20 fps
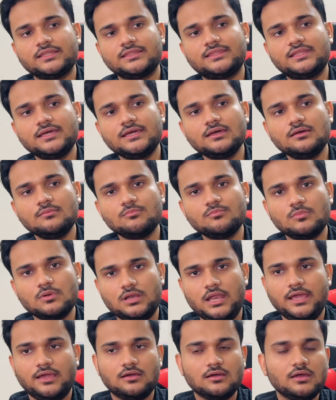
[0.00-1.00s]

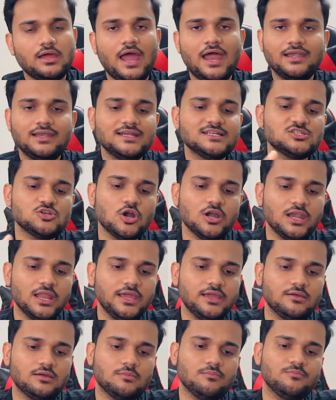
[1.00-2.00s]
it's not
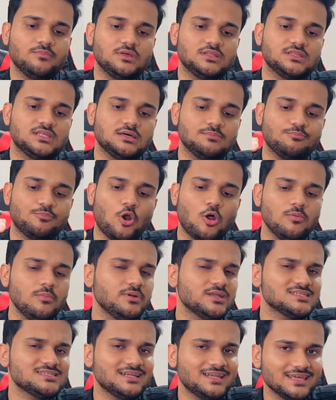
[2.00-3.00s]
like the problem
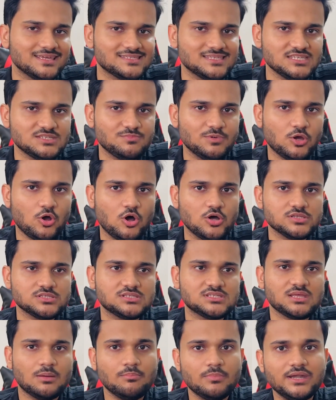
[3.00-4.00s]
doesn't exist because
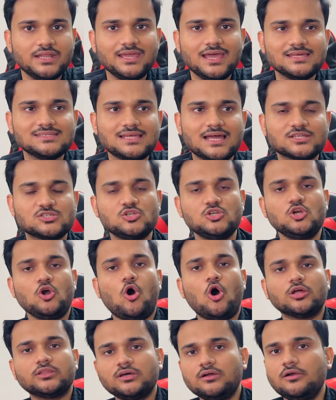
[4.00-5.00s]
somebody has actually
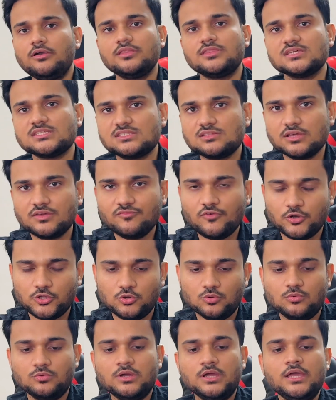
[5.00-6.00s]
authored this thing for
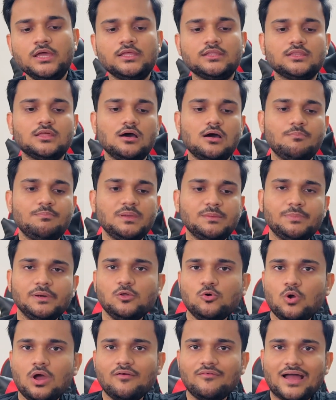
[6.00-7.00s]
you. The people
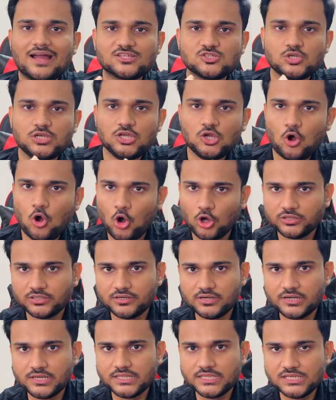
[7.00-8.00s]
who have actually
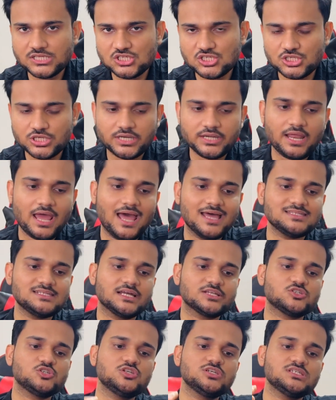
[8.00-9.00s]
authored this sheet has
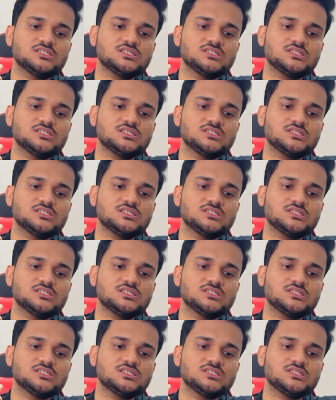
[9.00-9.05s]
actually